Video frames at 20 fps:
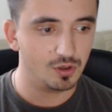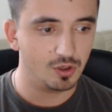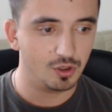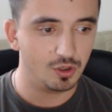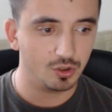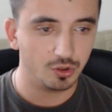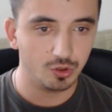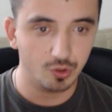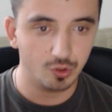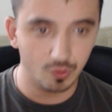
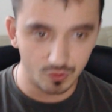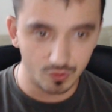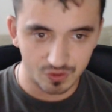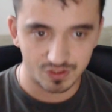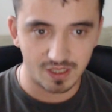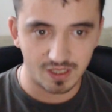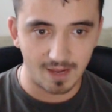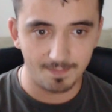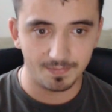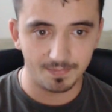do
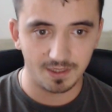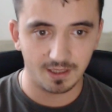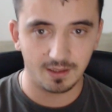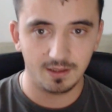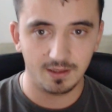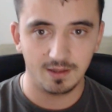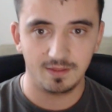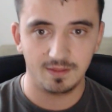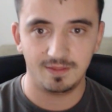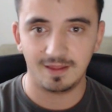something
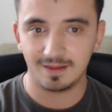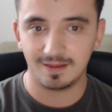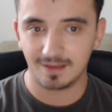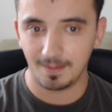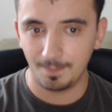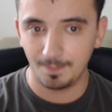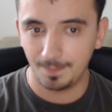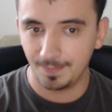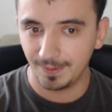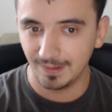that
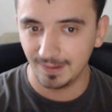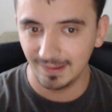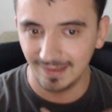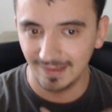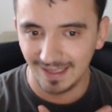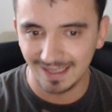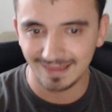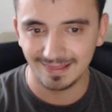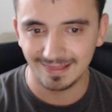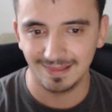
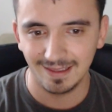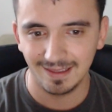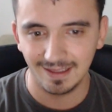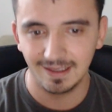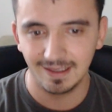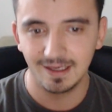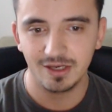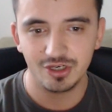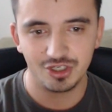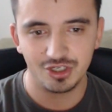completely
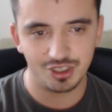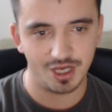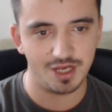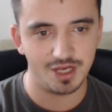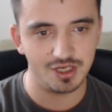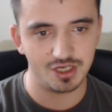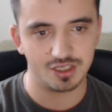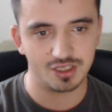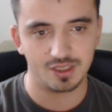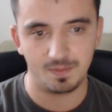
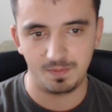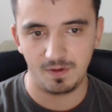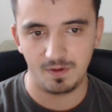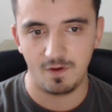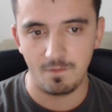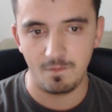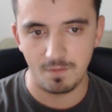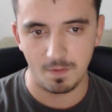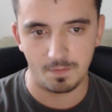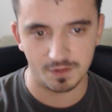changes the
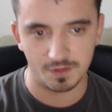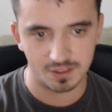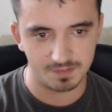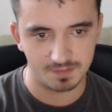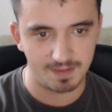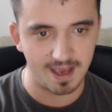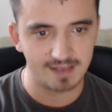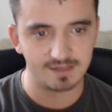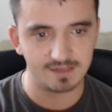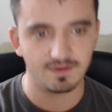PvP
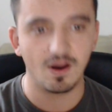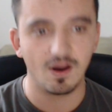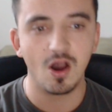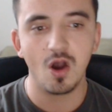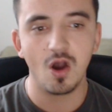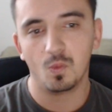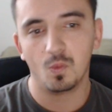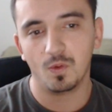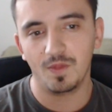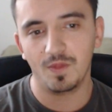perspective
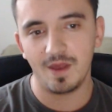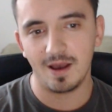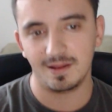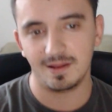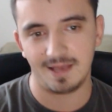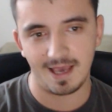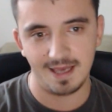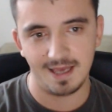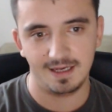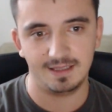without
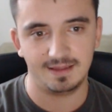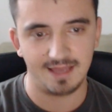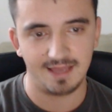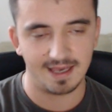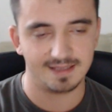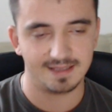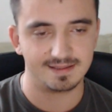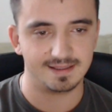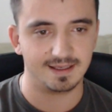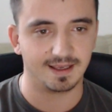any
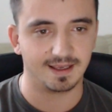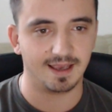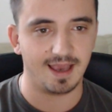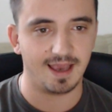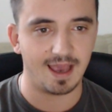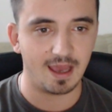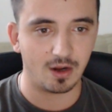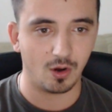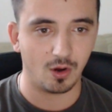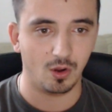testing
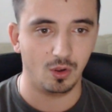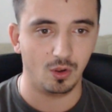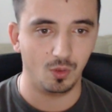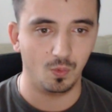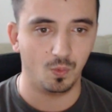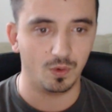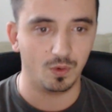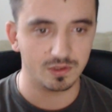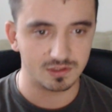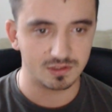at all
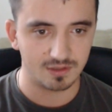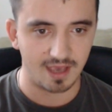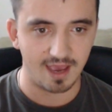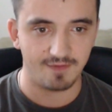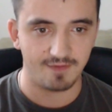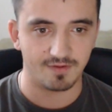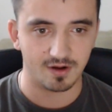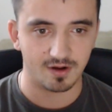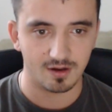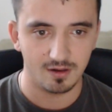
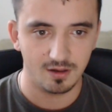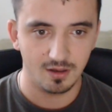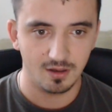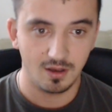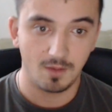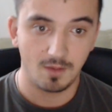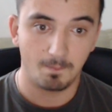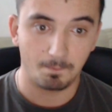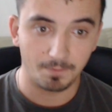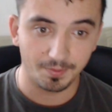whatsoever.
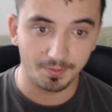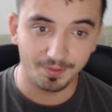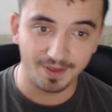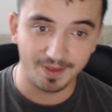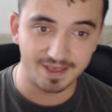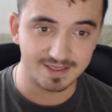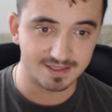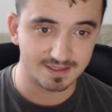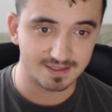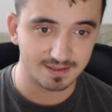
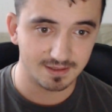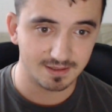Please